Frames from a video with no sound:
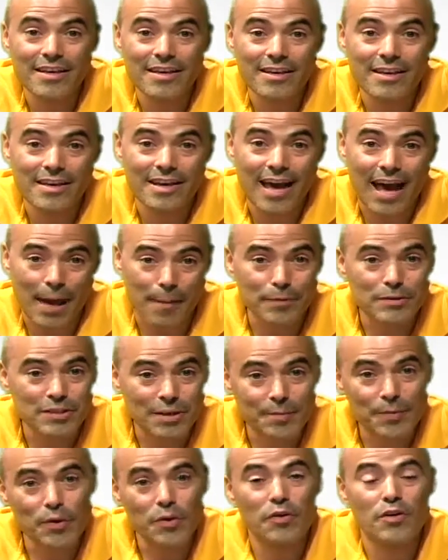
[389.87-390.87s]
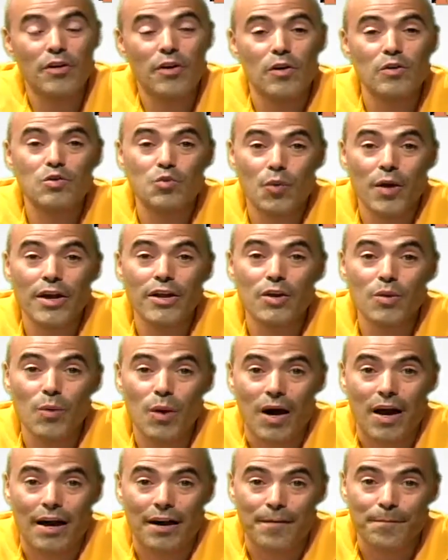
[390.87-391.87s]
Apple's computer knows where you
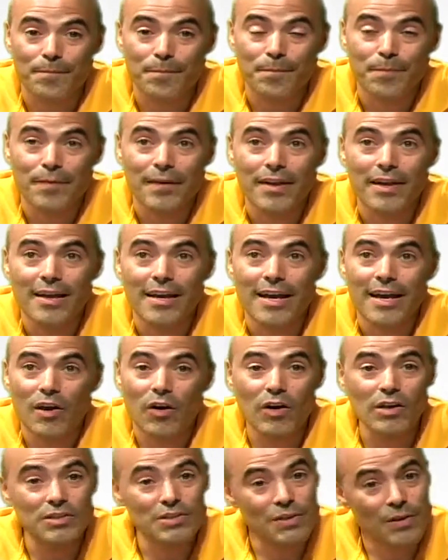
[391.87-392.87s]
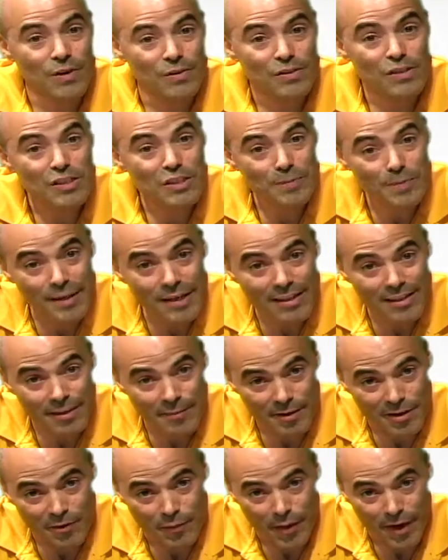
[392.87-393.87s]
are. It also knows the speed
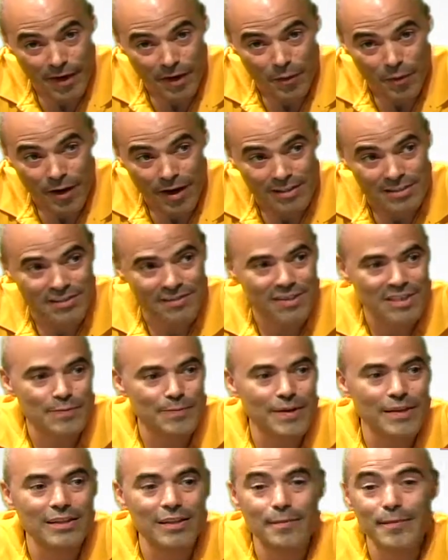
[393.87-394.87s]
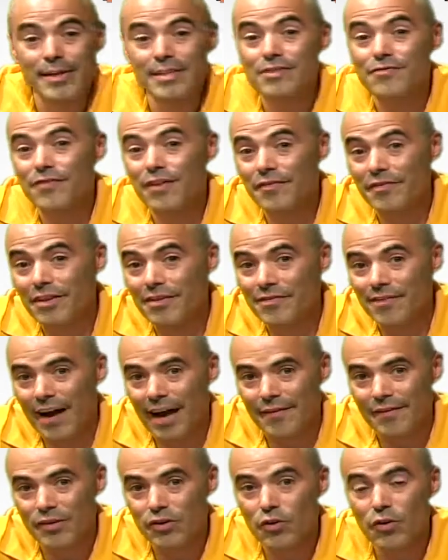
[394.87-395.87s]
limit of where you are. So if the speed limit is
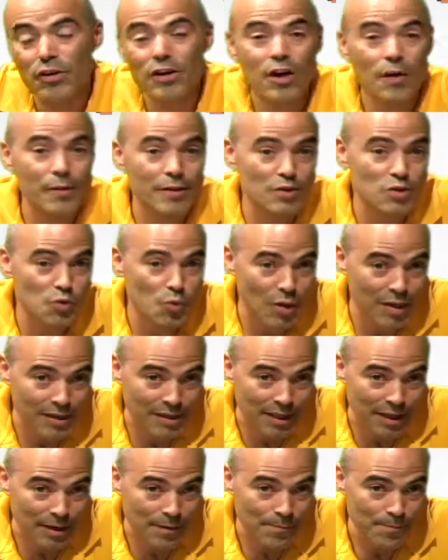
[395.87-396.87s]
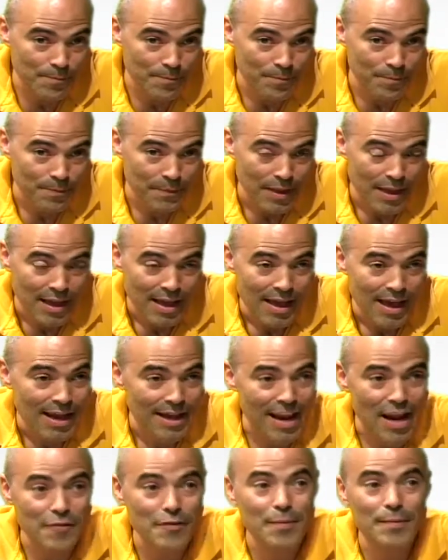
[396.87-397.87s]
55 and you're going 20,
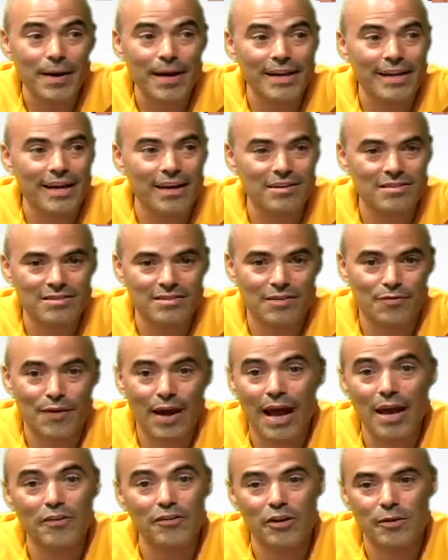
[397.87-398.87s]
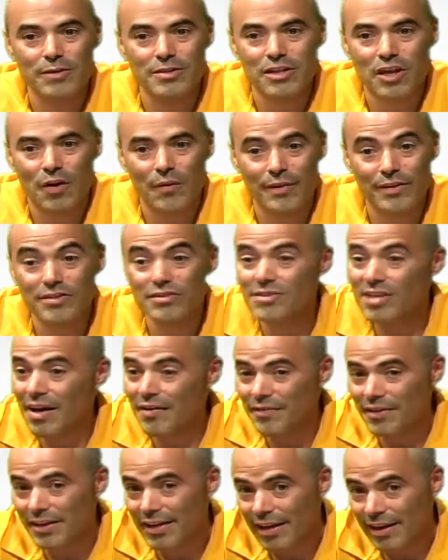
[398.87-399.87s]
and everybody else around you is going
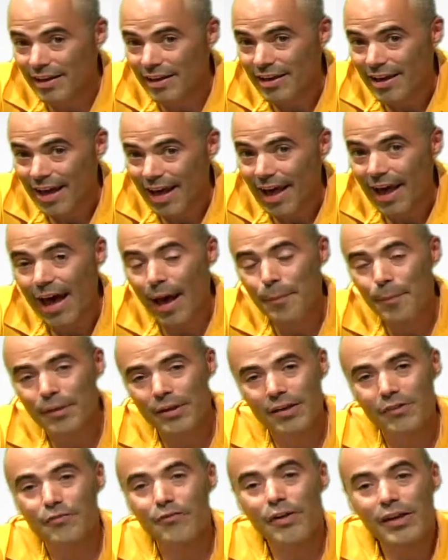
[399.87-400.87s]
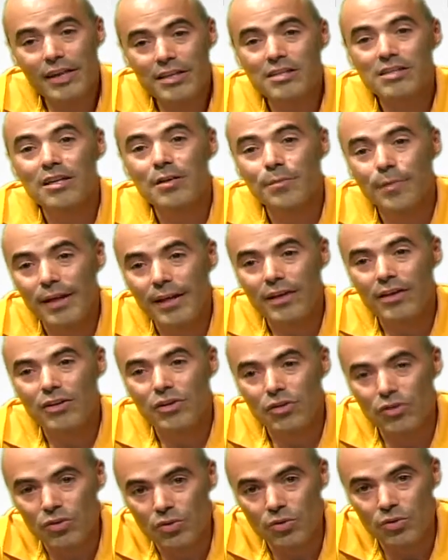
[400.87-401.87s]
70, Apple can reasonably
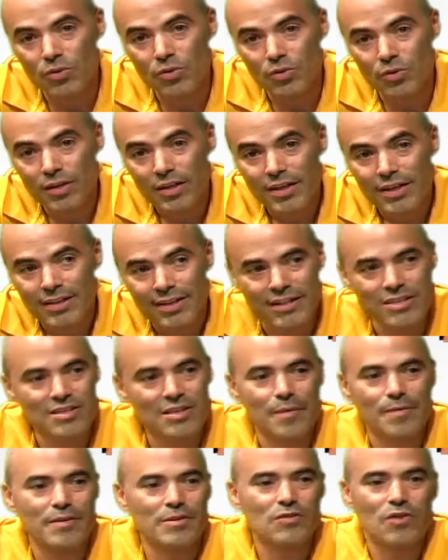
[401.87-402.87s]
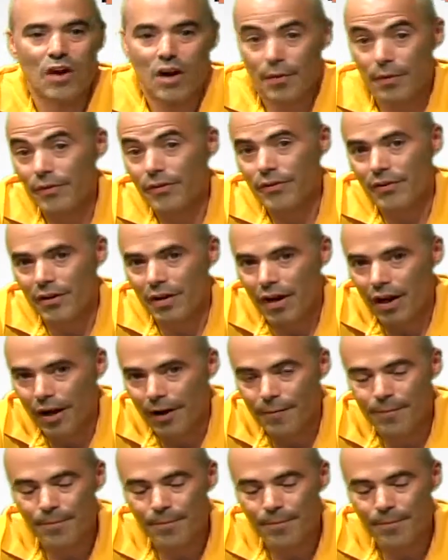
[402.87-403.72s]
conclude that something's wrong with your car.